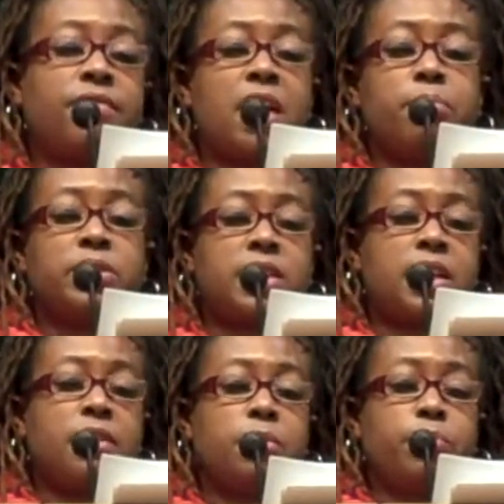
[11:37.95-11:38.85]

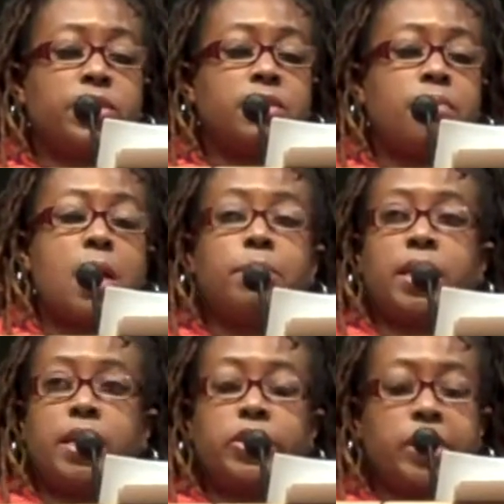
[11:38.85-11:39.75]
of the prison
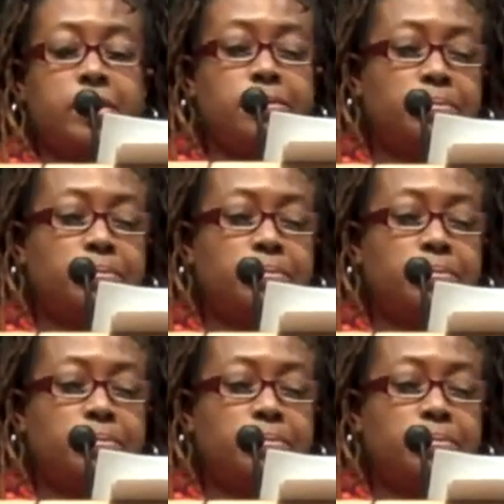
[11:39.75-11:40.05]
population.